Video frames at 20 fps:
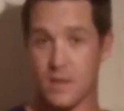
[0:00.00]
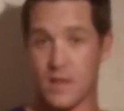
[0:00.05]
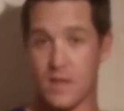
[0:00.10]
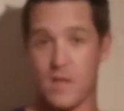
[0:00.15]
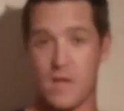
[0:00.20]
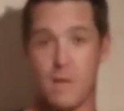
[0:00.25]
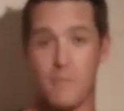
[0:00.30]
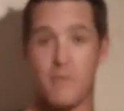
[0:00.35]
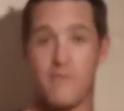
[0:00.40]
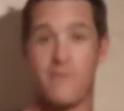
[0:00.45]

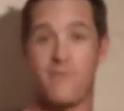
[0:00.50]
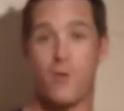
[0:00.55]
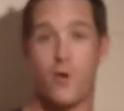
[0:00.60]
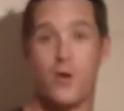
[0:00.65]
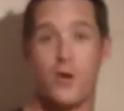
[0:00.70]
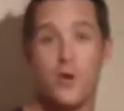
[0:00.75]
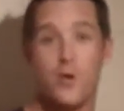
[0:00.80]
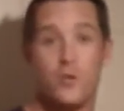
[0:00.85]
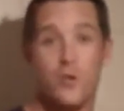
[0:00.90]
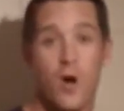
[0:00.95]
And before
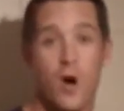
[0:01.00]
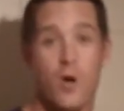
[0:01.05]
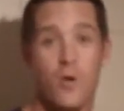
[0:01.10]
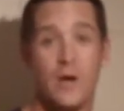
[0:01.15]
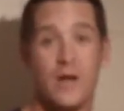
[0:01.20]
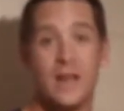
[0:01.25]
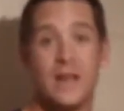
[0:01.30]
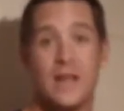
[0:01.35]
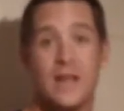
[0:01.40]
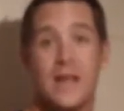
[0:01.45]
you know
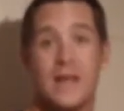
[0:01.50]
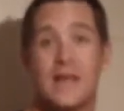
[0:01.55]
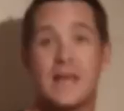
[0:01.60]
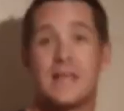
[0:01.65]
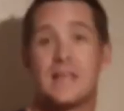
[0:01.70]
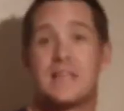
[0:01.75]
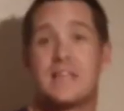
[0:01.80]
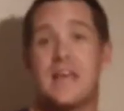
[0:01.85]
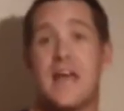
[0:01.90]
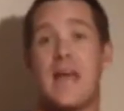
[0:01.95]
it,
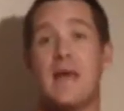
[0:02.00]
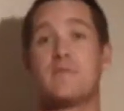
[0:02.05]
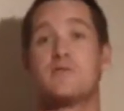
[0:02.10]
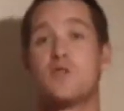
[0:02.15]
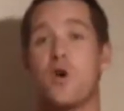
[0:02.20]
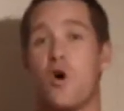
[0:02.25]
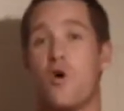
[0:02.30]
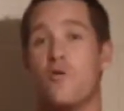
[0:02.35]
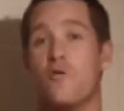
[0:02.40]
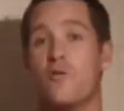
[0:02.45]
game's
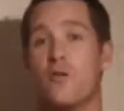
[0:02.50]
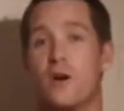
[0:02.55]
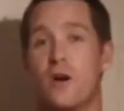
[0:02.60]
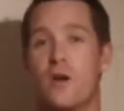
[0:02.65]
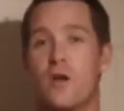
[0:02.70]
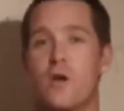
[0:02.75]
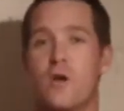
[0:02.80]
over.